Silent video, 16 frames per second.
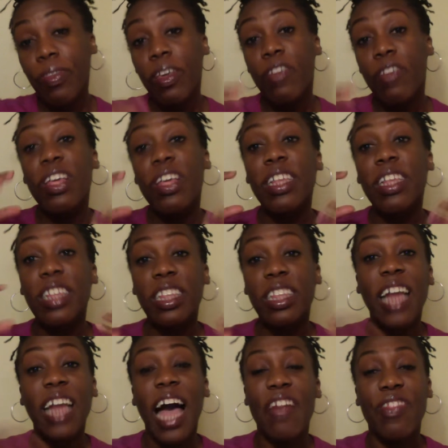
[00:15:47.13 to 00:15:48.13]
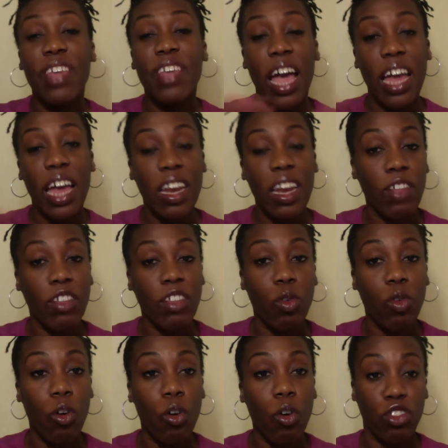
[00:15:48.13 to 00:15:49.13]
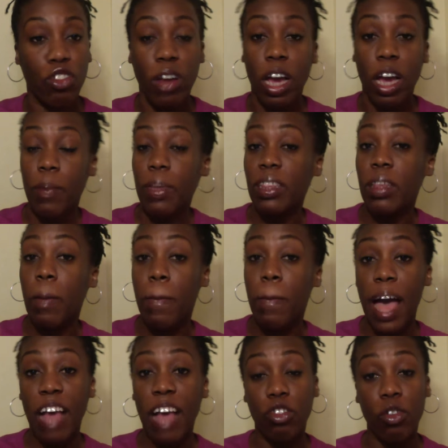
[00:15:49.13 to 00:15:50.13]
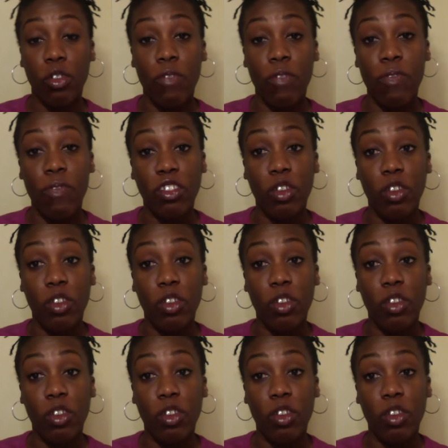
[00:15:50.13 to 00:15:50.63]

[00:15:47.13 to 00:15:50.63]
This is not, at the end of this course, you're not going to be some master investor.